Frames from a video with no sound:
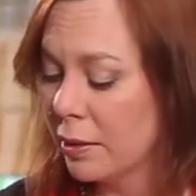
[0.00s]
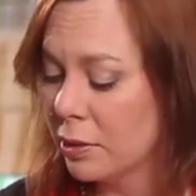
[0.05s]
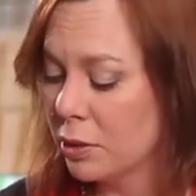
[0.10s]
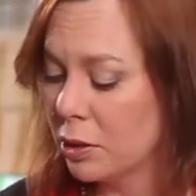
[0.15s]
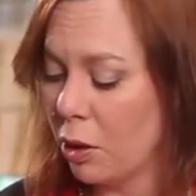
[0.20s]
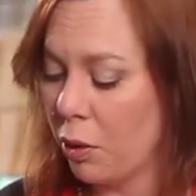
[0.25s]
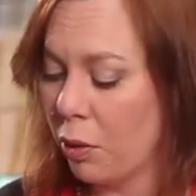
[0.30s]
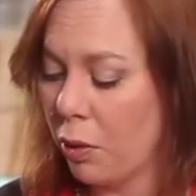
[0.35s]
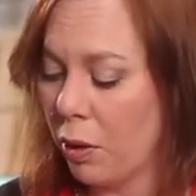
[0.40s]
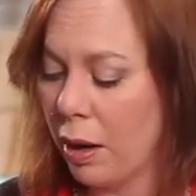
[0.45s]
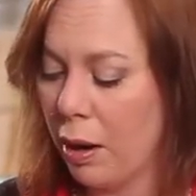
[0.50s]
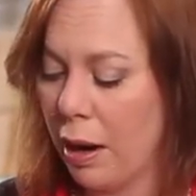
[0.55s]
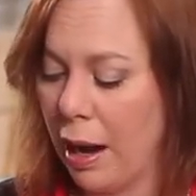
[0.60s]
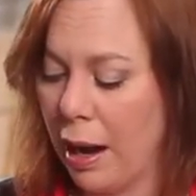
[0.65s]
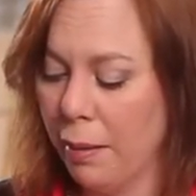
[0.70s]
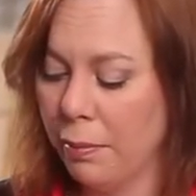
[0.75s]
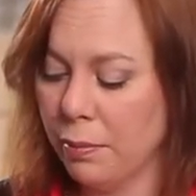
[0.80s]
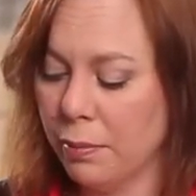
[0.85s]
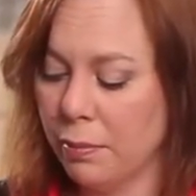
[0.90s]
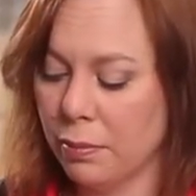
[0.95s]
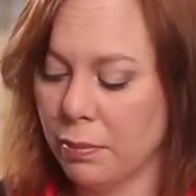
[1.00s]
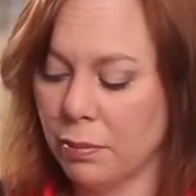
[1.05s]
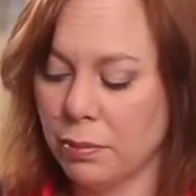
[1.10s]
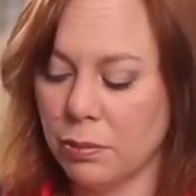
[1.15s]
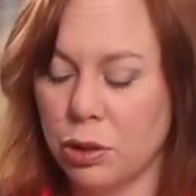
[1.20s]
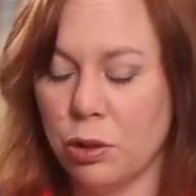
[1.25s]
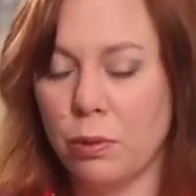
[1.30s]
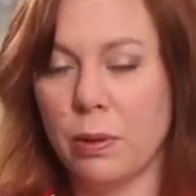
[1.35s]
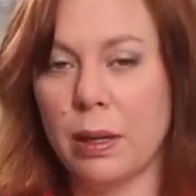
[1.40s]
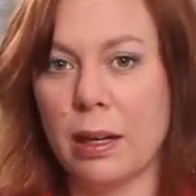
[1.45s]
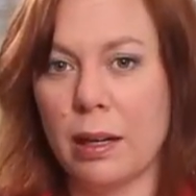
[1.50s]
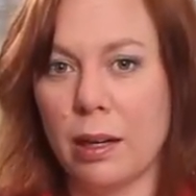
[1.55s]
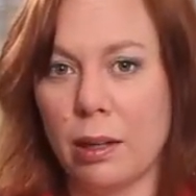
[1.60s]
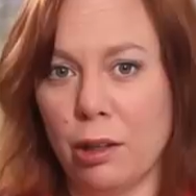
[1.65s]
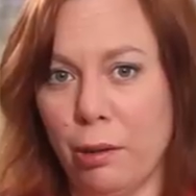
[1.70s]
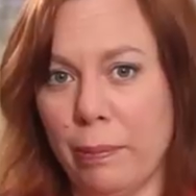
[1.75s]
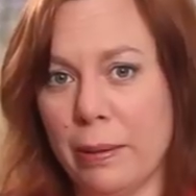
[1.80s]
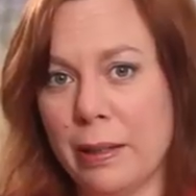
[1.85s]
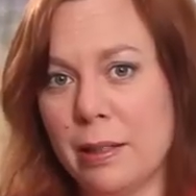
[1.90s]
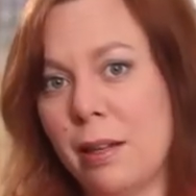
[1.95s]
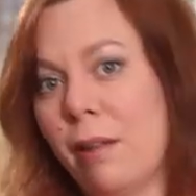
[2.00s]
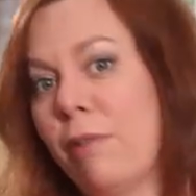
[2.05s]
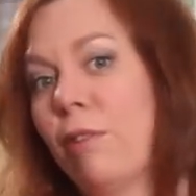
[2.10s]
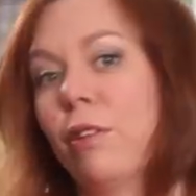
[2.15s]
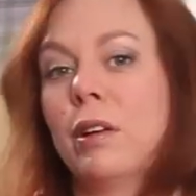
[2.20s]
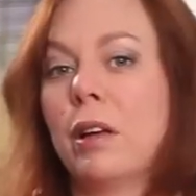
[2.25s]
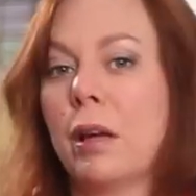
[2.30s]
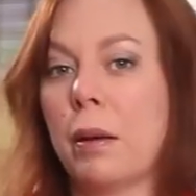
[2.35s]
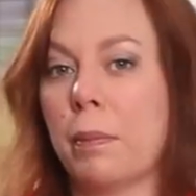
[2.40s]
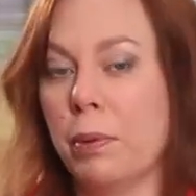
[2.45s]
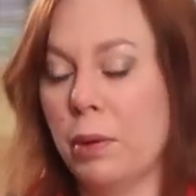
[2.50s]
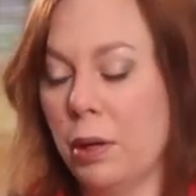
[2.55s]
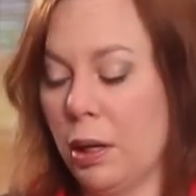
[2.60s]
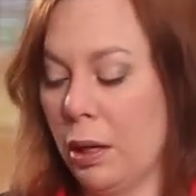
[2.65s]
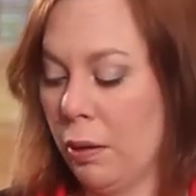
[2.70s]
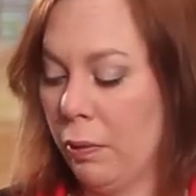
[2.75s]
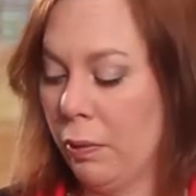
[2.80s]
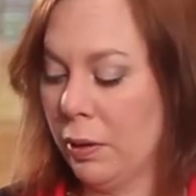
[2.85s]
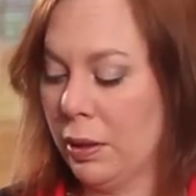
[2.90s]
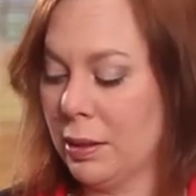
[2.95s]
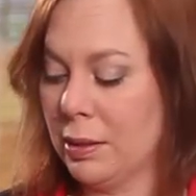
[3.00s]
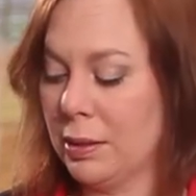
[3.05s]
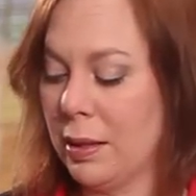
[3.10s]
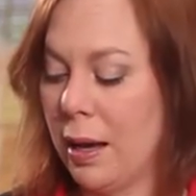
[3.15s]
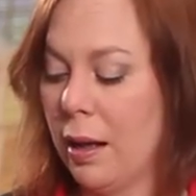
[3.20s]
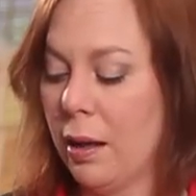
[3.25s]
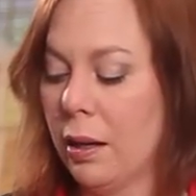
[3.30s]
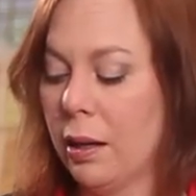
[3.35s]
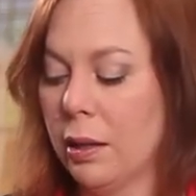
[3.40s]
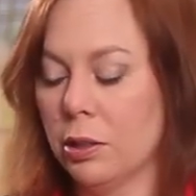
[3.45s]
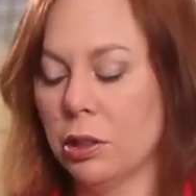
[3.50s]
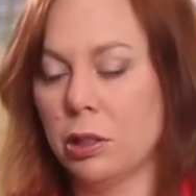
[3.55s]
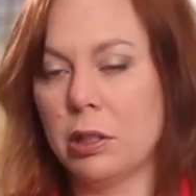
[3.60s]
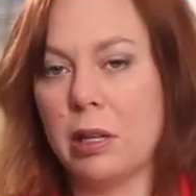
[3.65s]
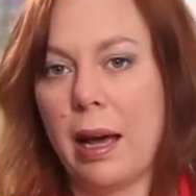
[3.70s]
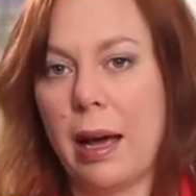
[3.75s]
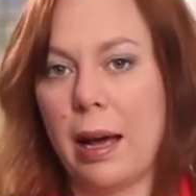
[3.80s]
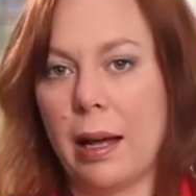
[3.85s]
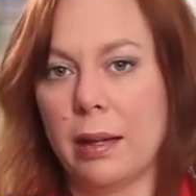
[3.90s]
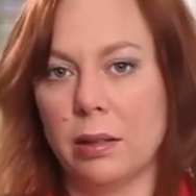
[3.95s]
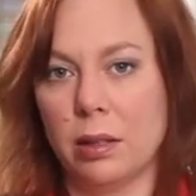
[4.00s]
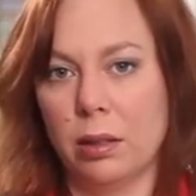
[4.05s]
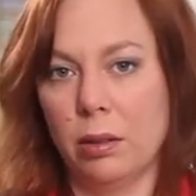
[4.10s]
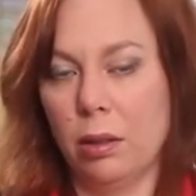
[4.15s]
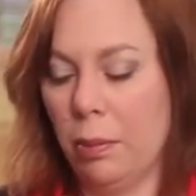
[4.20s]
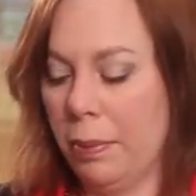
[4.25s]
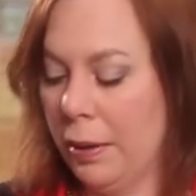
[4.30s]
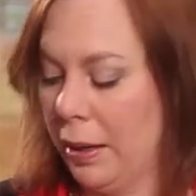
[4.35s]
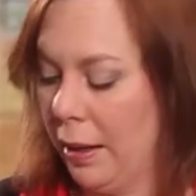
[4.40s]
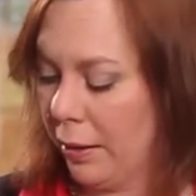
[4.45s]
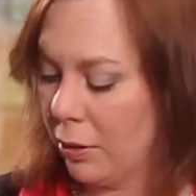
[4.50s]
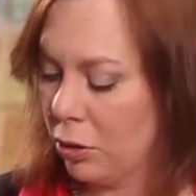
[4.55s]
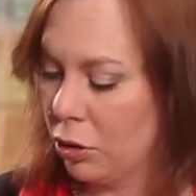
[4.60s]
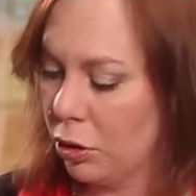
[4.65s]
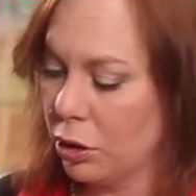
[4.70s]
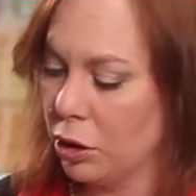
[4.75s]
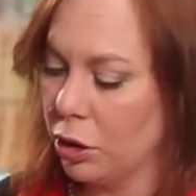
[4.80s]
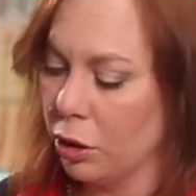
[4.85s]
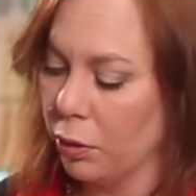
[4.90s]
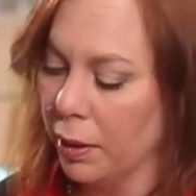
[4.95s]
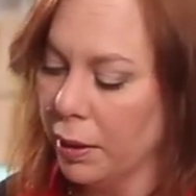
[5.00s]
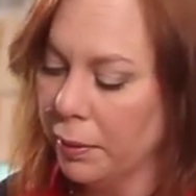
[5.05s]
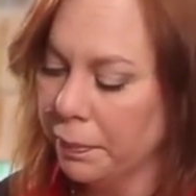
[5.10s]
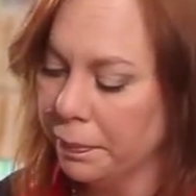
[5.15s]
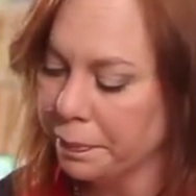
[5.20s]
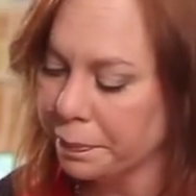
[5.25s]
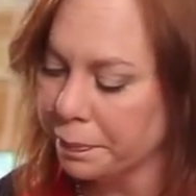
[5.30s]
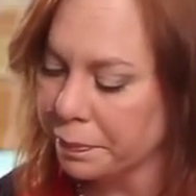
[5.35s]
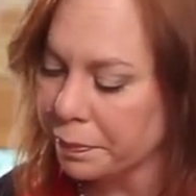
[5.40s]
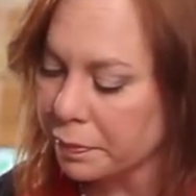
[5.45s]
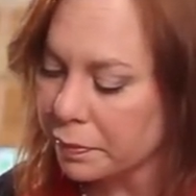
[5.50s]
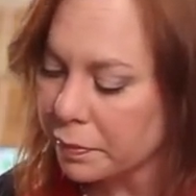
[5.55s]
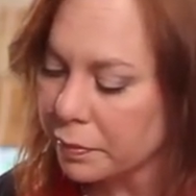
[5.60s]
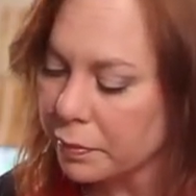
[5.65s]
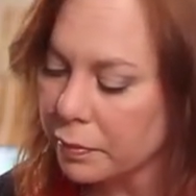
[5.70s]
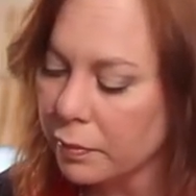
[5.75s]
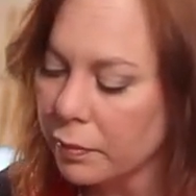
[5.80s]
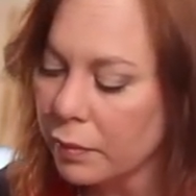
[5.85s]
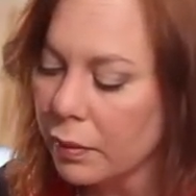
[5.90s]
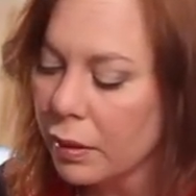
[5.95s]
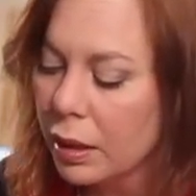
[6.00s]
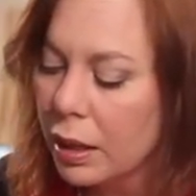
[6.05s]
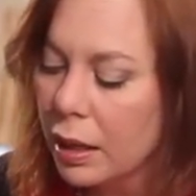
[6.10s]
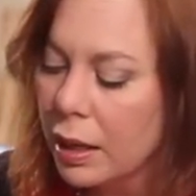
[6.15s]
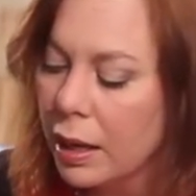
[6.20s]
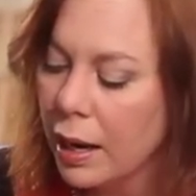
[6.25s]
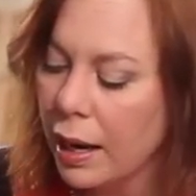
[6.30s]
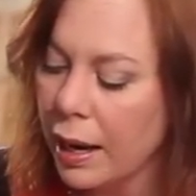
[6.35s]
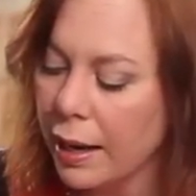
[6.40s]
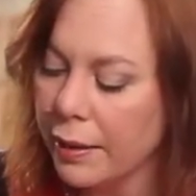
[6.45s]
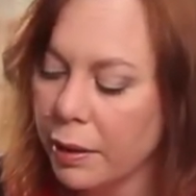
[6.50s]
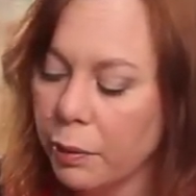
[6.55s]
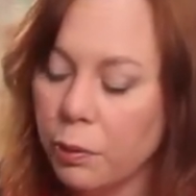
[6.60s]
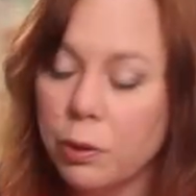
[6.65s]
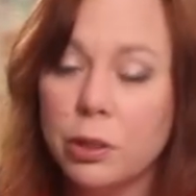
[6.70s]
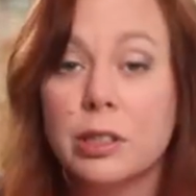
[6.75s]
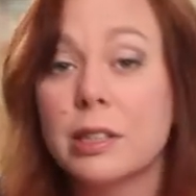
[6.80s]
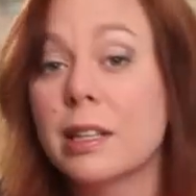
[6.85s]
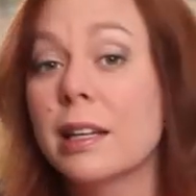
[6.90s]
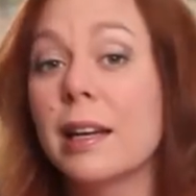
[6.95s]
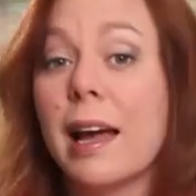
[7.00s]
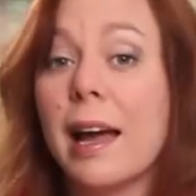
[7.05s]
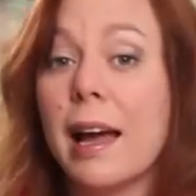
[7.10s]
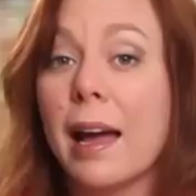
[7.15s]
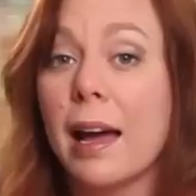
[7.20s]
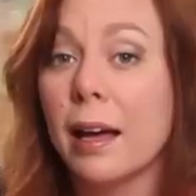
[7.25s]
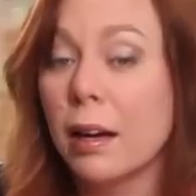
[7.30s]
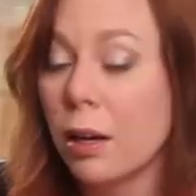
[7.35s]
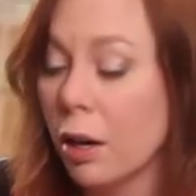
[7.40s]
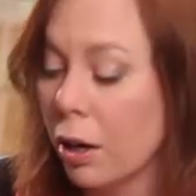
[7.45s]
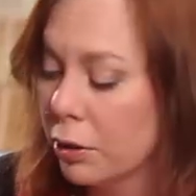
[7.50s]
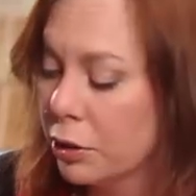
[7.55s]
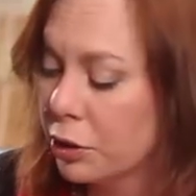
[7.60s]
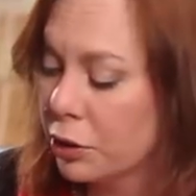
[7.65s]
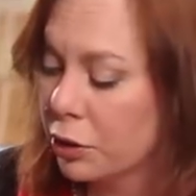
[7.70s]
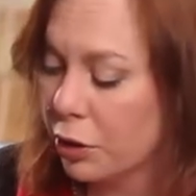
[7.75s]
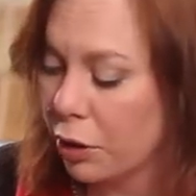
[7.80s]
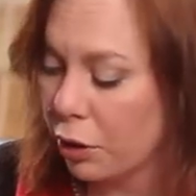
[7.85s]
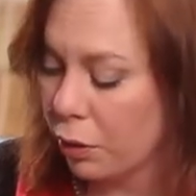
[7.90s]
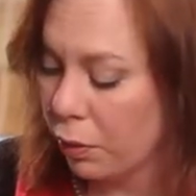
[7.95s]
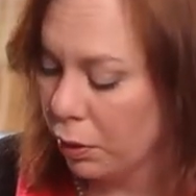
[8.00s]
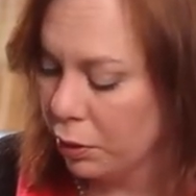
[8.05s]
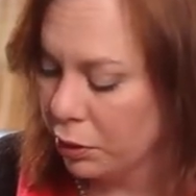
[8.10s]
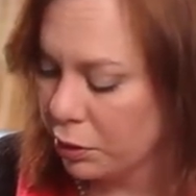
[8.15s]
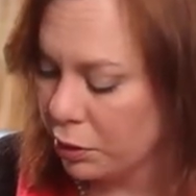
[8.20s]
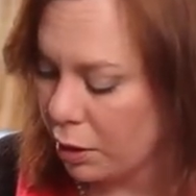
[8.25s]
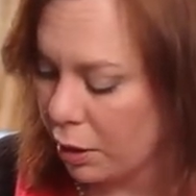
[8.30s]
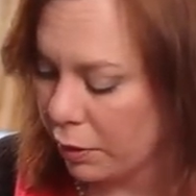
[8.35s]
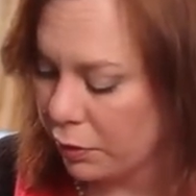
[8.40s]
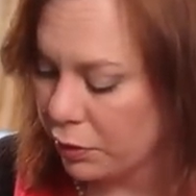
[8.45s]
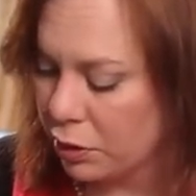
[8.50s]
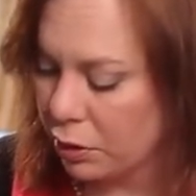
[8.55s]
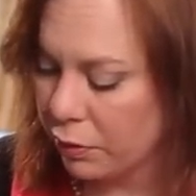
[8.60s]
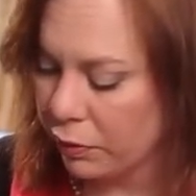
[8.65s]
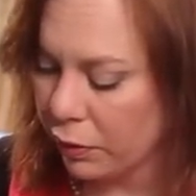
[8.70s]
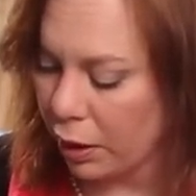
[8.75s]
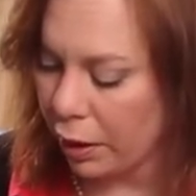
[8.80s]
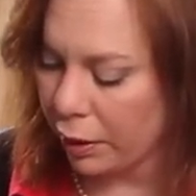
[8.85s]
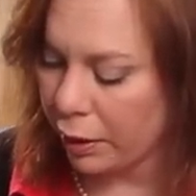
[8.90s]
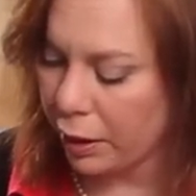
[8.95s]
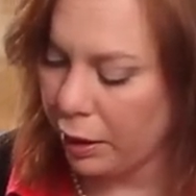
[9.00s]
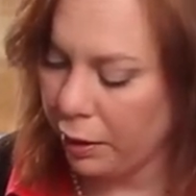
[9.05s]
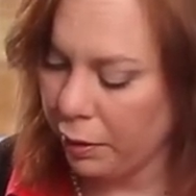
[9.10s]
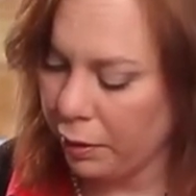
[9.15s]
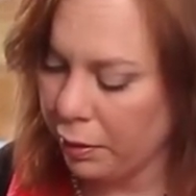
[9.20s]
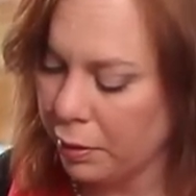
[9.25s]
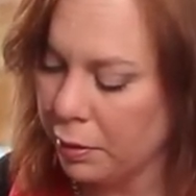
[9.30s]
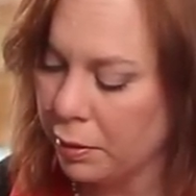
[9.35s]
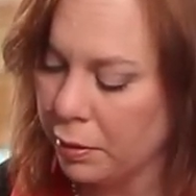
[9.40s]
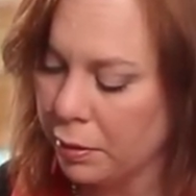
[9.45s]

So I'm doing it a little bit differently and putting it with the salad. Just adds a little bit extra to it. And then we're just going to add our skewers of souvlaki.